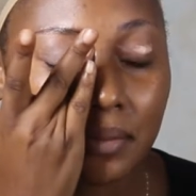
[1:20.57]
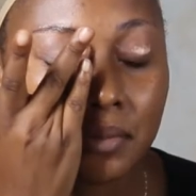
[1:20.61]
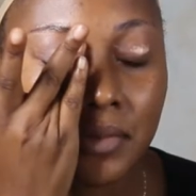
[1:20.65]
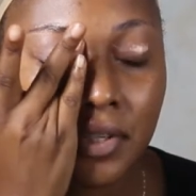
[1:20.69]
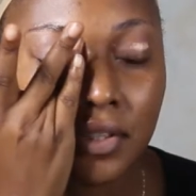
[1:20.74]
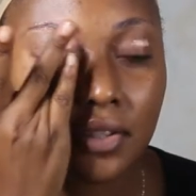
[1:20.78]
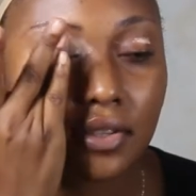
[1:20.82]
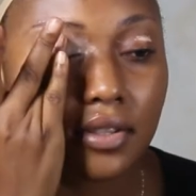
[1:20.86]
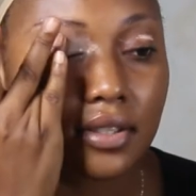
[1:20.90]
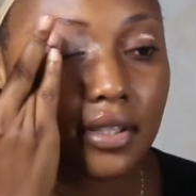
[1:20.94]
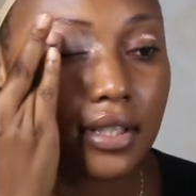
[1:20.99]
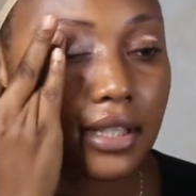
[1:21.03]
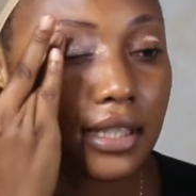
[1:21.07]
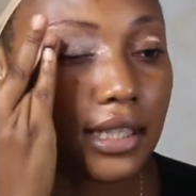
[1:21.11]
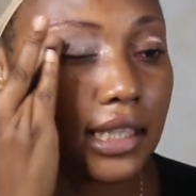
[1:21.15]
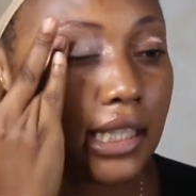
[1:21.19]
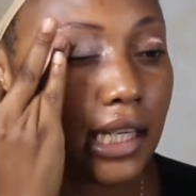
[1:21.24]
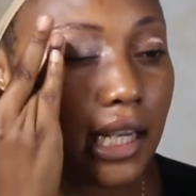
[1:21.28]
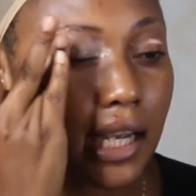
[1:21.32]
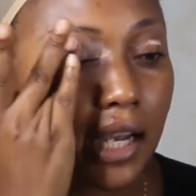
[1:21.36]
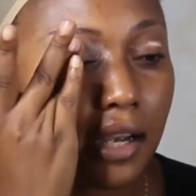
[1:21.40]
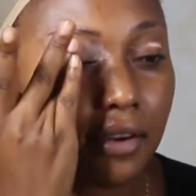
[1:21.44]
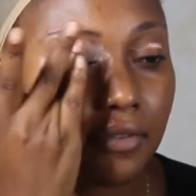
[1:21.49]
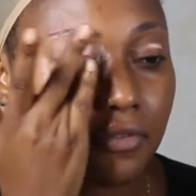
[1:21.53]
I'm just
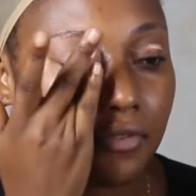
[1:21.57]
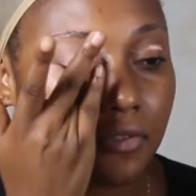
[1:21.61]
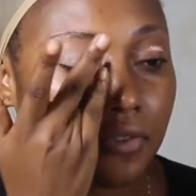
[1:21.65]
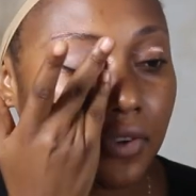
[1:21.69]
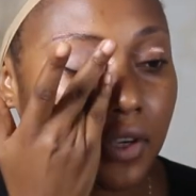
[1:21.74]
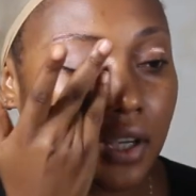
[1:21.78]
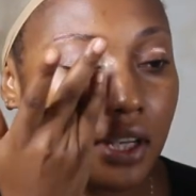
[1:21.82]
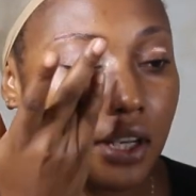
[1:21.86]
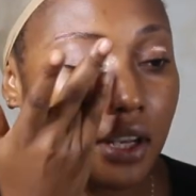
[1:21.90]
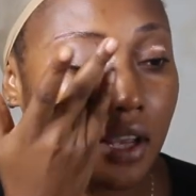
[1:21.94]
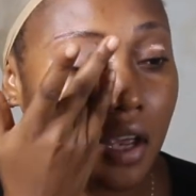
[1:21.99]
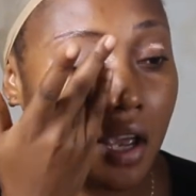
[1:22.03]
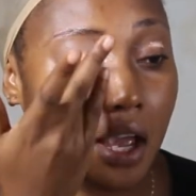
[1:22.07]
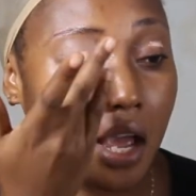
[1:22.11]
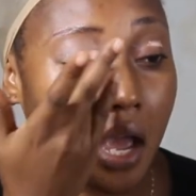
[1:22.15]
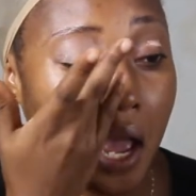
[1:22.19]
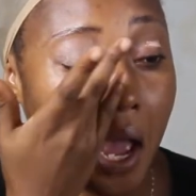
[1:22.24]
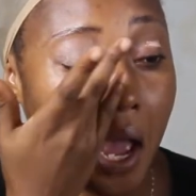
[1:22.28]
concealing everything.